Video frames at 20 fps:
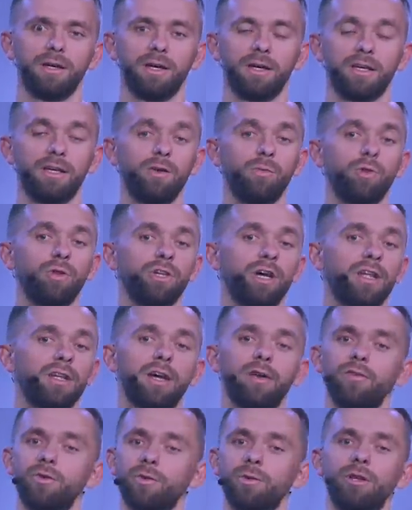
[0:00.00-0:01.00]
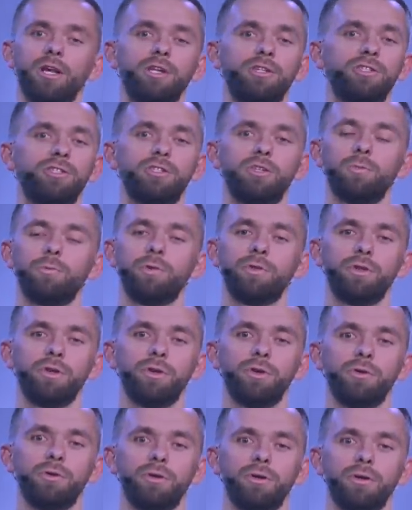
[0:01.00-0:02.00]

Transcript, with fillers: He will not have a relationship with you